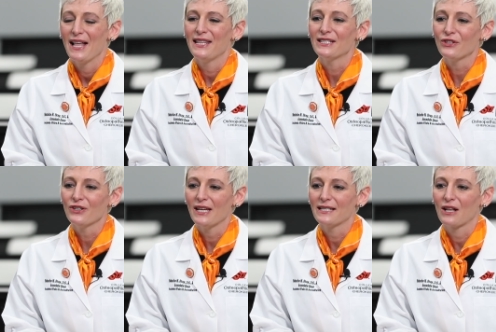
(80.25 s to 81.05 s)
This
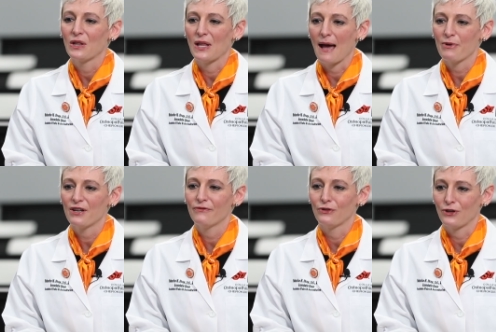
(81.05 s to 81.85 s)
creates a
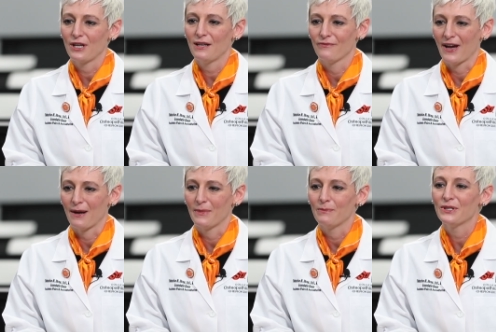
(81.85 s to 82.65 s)
collaborative learning
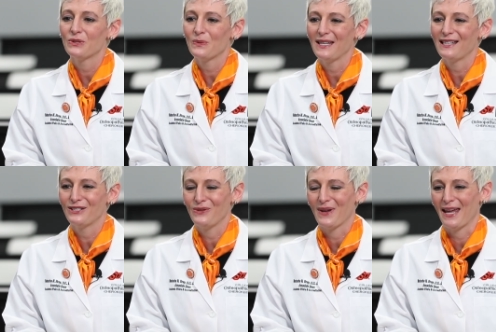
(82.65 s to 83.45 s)
environment between the
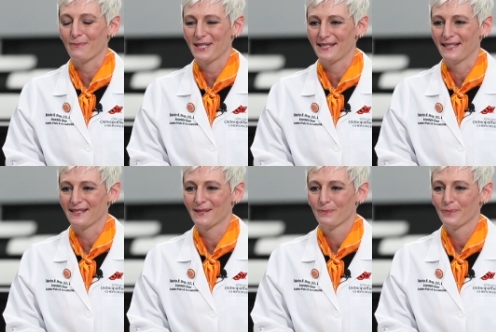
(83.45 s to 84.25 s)
two
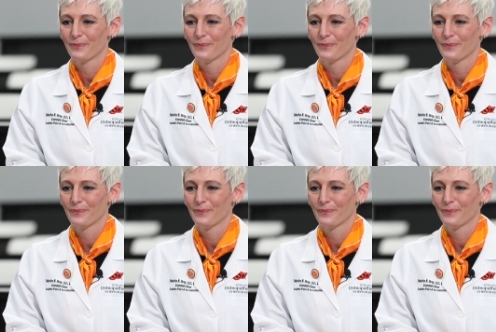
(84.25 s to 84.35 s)
campuses.